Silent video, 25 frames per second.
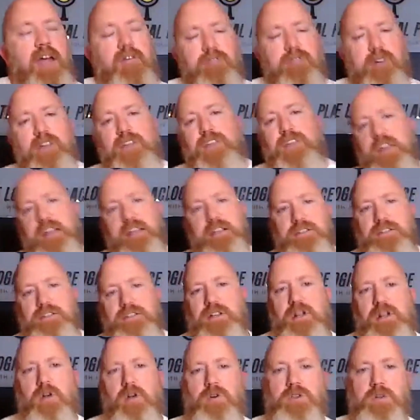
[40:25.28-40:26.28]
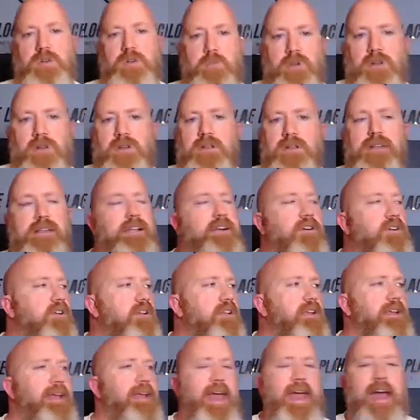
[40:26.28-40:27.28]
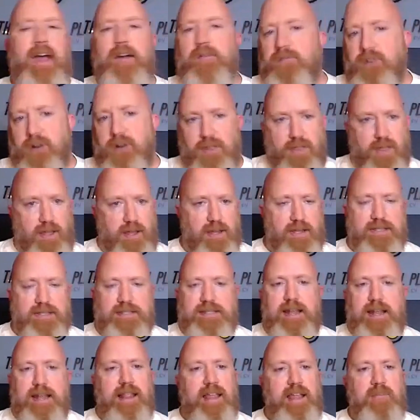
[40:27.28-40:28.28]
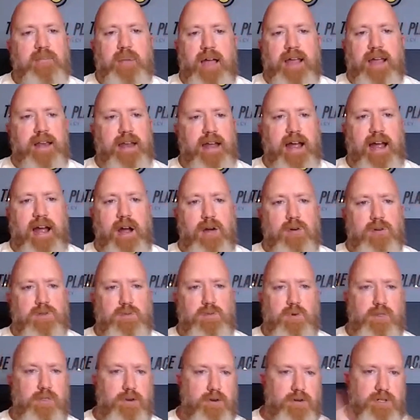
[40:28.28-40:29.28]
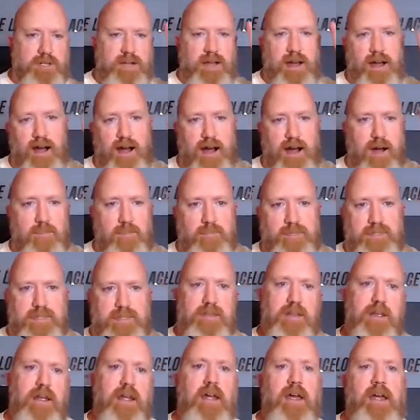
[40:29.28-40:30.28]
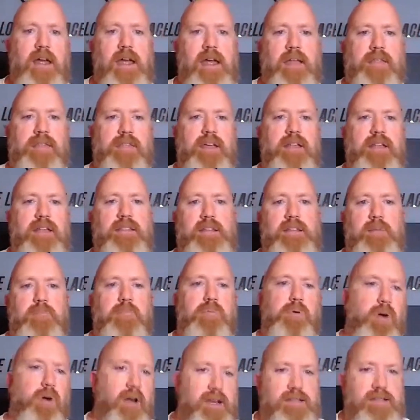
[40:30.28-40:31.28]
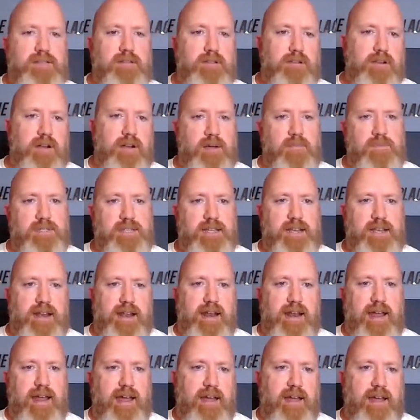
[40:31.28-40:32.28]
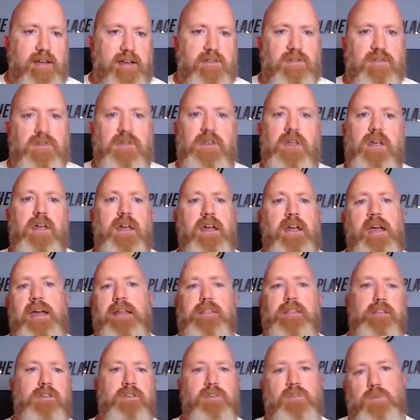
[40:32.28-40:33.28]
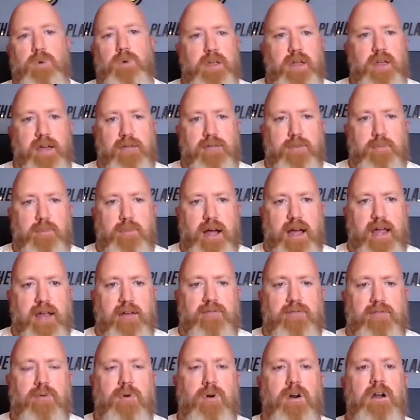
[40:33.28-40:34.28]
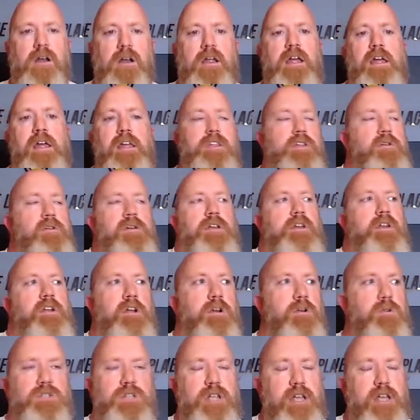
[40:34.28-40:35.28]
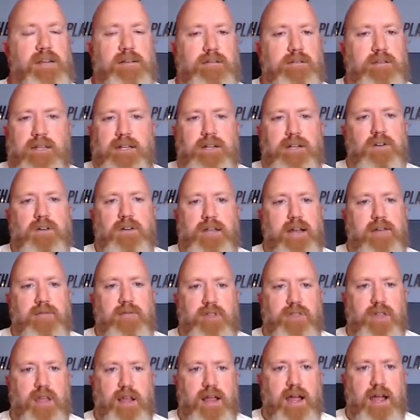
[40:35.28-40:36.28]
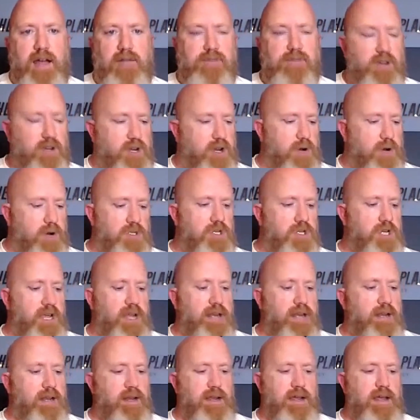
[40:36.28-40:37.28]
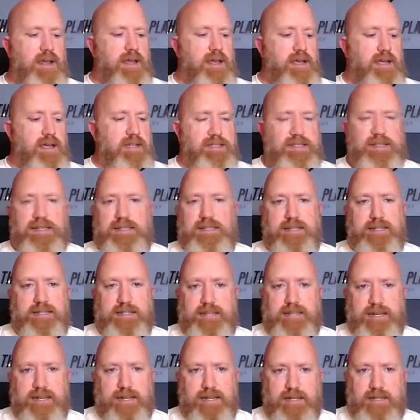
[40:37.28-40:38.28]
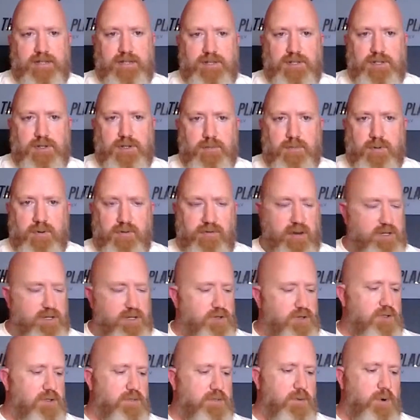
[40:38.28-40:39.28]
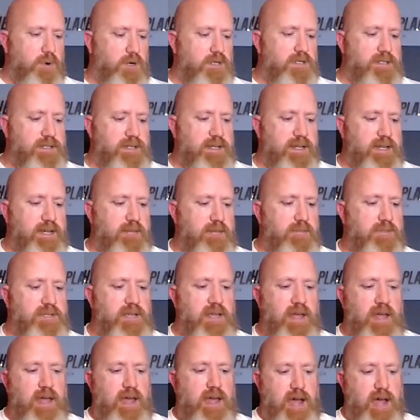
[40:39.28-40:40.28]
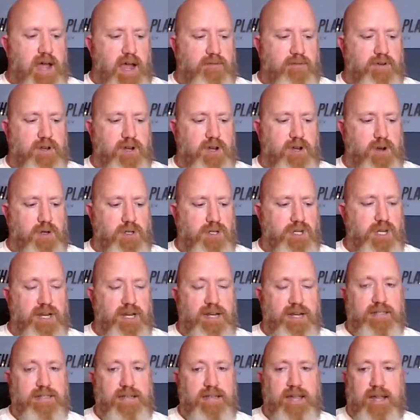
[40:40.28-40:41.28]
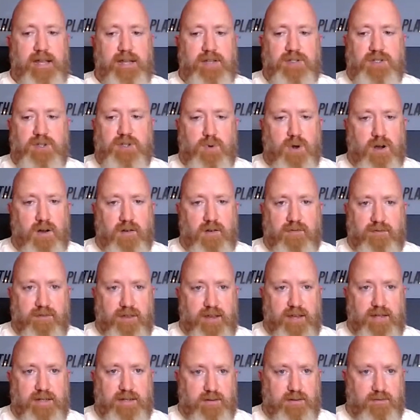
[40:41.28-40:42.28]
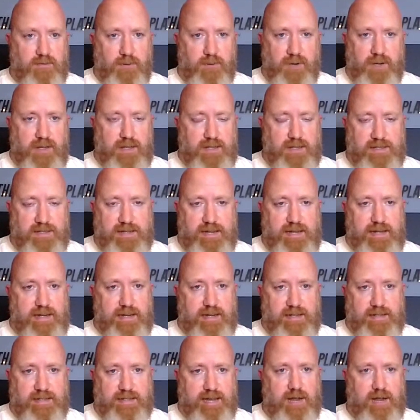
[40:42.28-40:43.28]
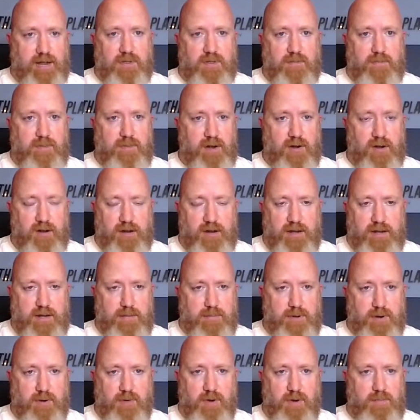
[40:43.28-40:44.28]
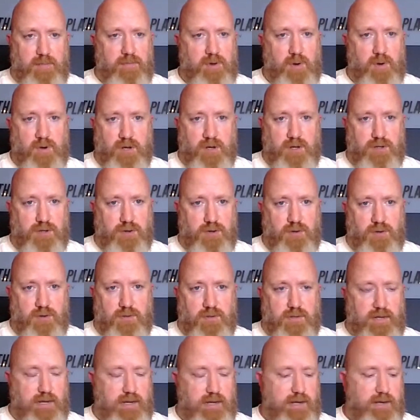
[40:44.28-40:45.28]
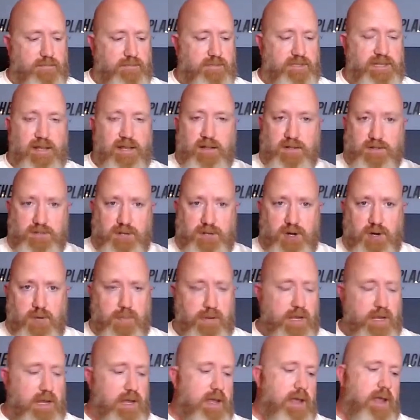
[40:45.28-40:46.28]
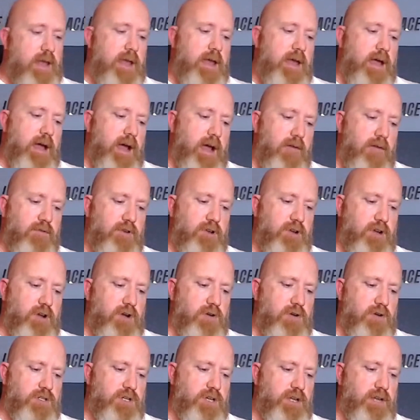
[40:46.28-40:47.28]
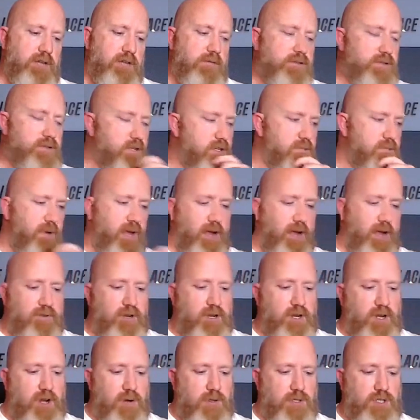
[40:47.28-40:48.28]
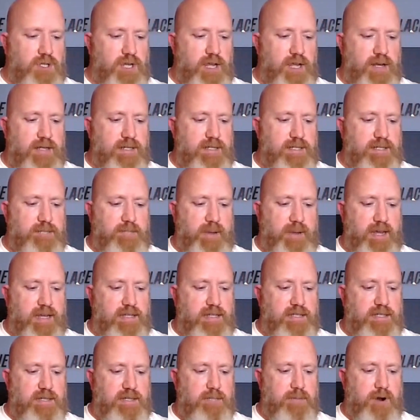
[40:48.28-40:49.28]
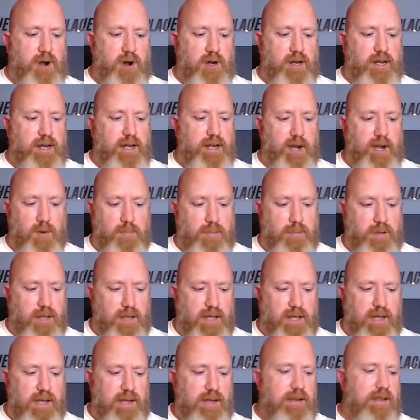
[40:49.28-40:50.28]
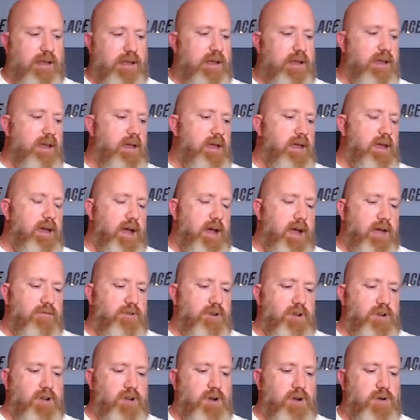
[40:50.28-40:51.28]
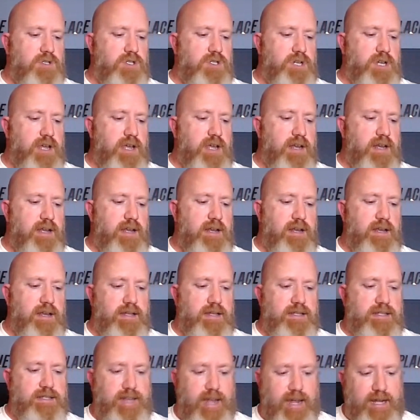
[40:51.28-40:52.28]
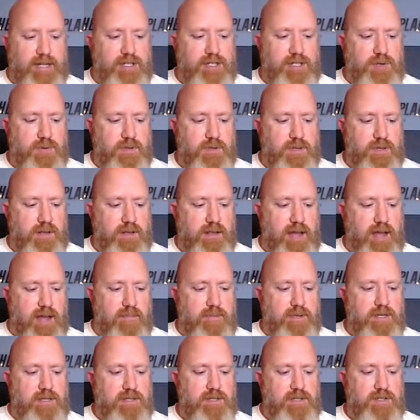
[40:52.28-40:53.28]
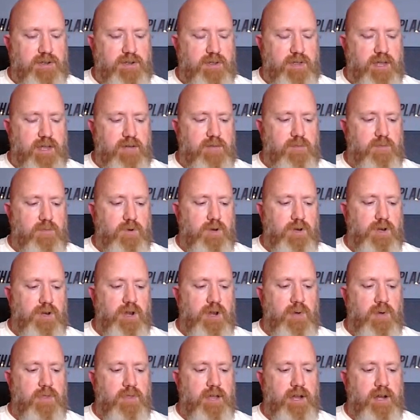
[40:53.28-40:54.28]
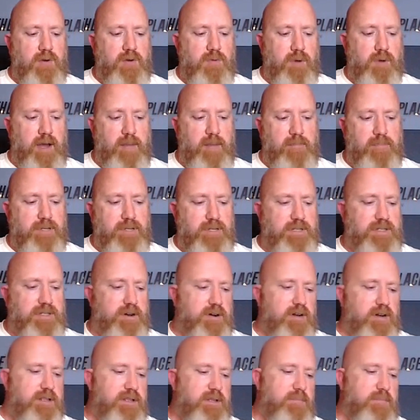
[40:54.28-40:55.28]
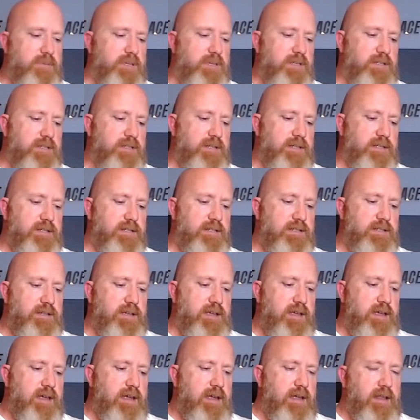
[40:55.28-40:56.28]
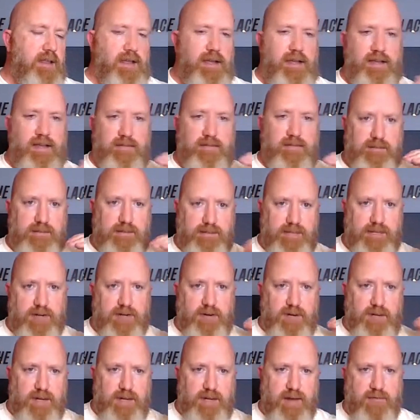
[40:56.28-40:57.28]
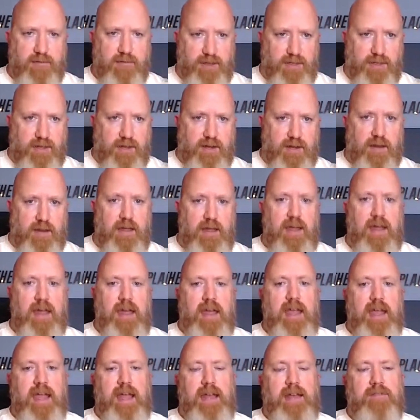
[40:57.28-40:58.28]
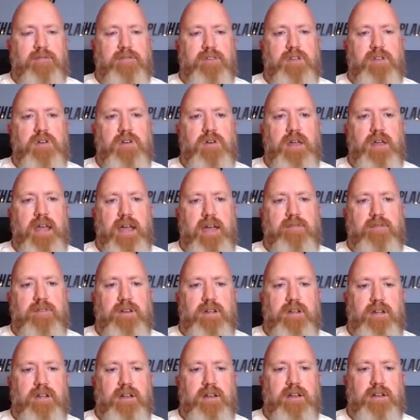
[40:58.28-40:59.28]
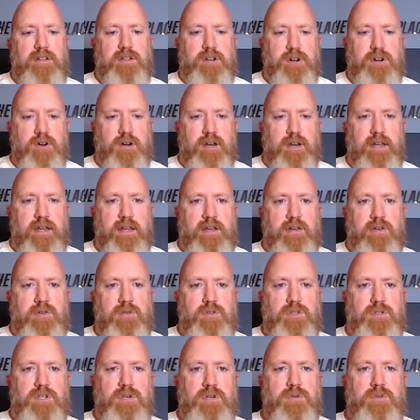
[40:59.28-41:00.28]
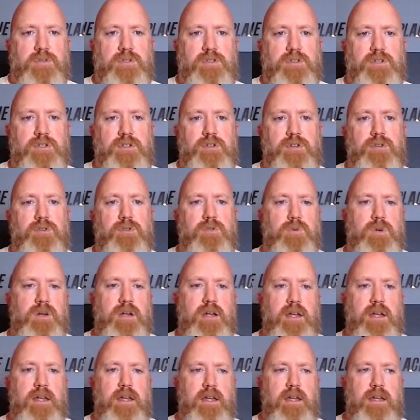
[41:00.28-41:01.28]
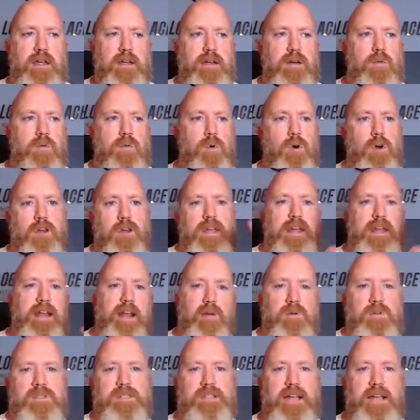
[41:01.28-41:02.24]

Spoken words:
everything is negotiable. Literally everything. It's not like buying a house where there's comps and then the appraisal comes in at X and this is what you have to buy it for. You can negotiate literally everything. I've negotiated season tickets to professional sports teams. I've negotiated 10 square feet of real estate in South America to put a remote controlled telescope. I've negotiated space to park an airplane. I've negotiated a statue in the lobby so they would know that grandpa started the business, like literally everything. And if you don't have an attorney who's used to working